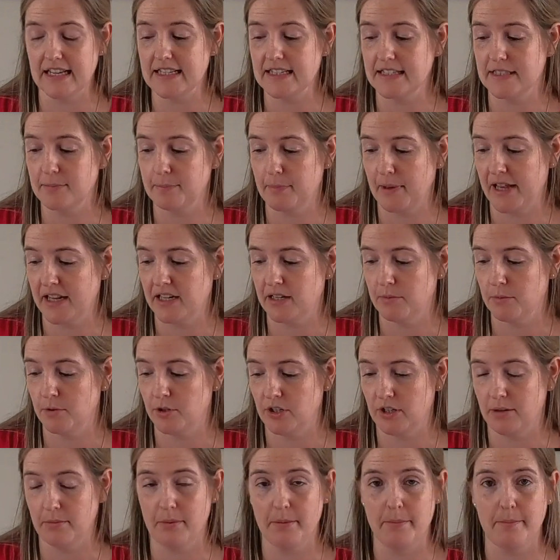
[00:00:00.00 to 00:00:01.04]
Is
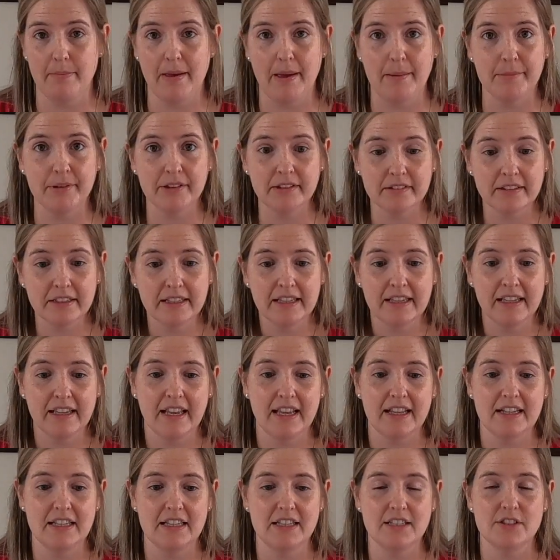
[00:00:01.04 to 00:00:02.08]
Pandemonium a mammal,
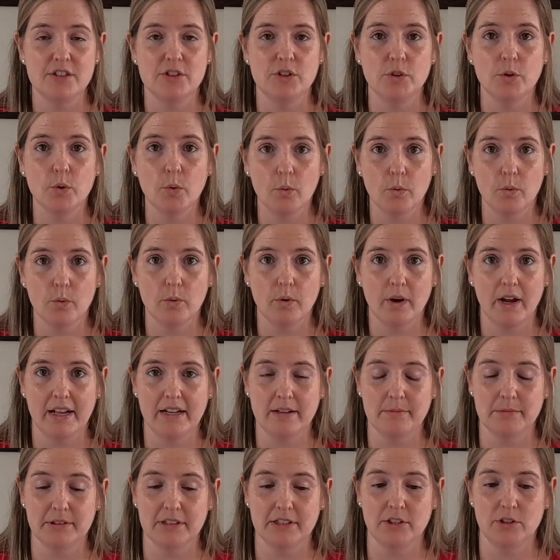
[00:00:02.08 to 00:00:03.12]
and is your
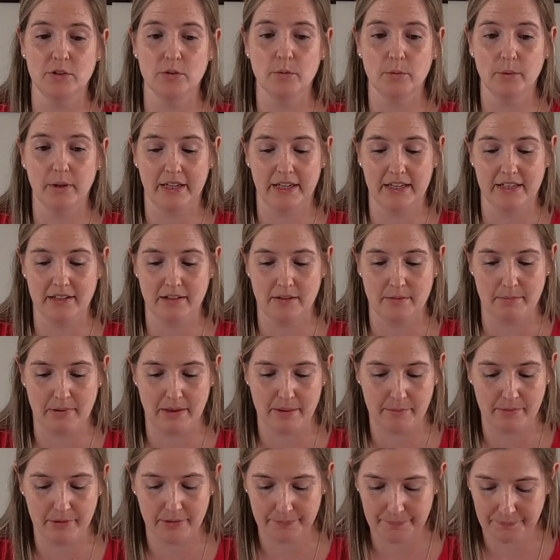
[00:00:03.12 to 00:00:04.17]
animal in your head a
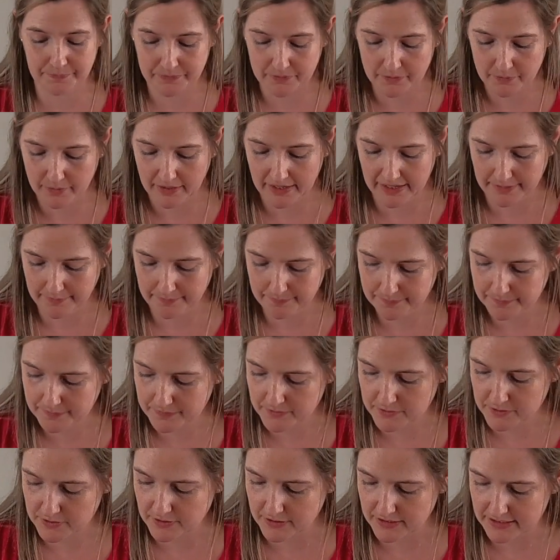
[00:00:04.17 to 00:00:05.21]
mammal? Okay,
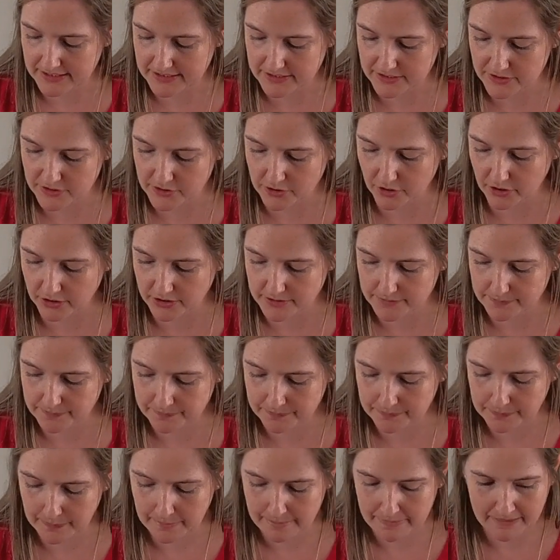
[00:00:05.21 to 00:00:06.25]
so let's start.
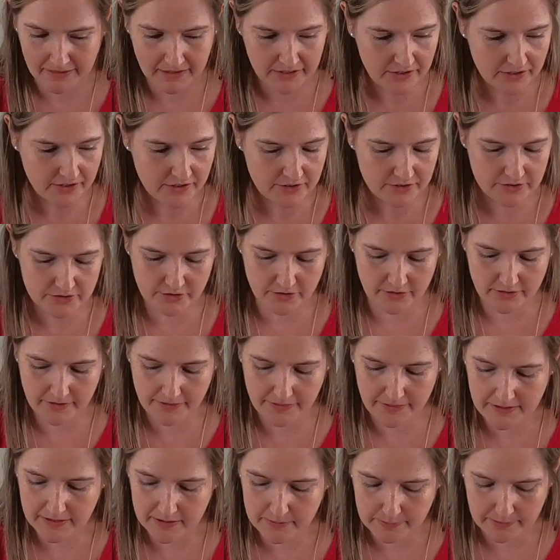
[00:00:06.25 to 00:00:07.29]
So the
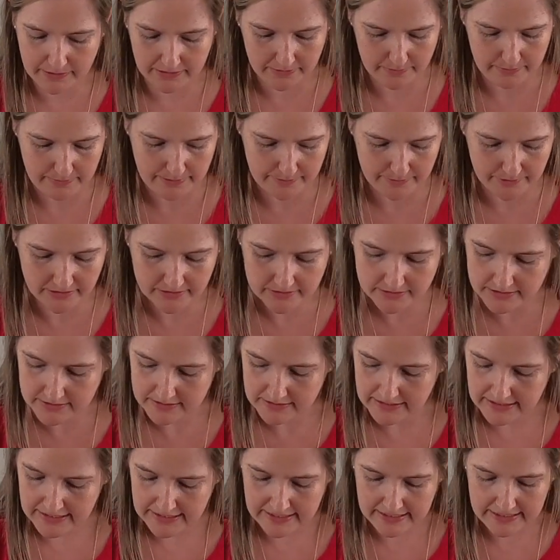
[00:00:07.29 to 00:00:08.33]
thing about mammals
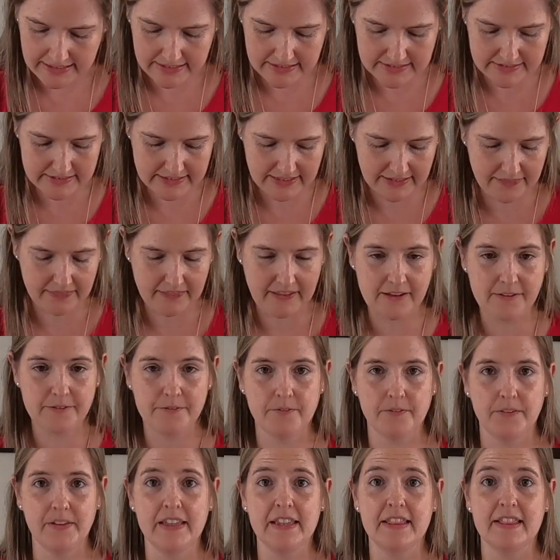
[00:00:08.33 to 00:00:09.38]
is that they
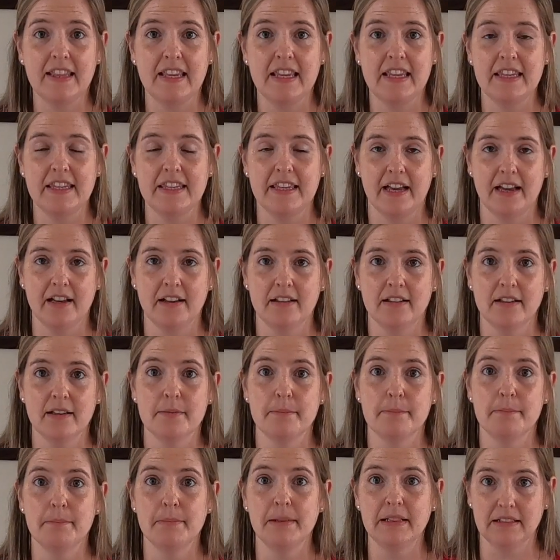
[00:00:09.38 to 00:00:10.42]
feed their young
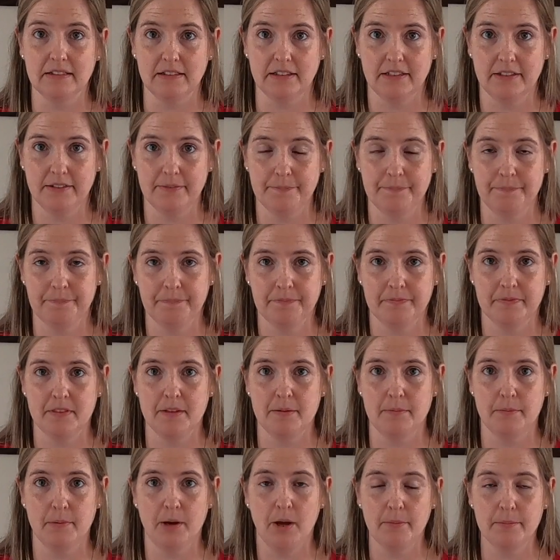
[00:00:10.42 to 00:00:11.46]
milk.
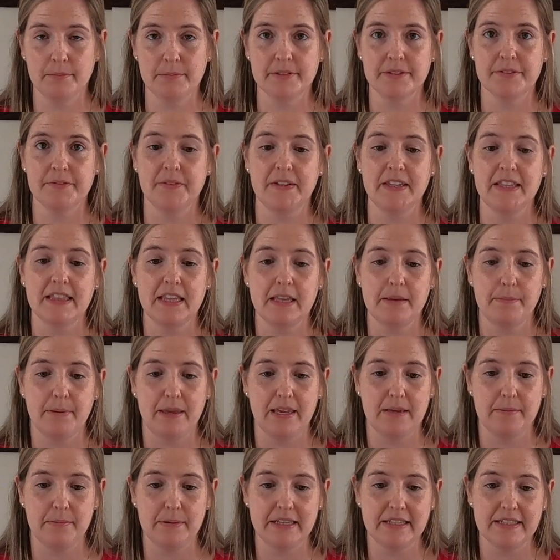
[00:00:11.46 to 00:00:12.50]
The moms feed their
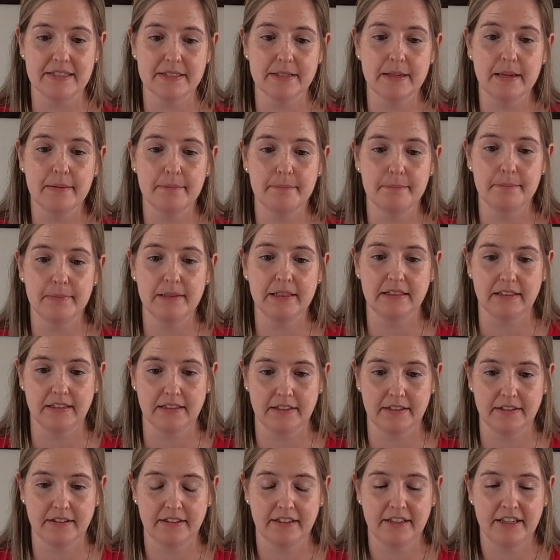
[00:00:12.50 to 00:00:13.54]
babies milk.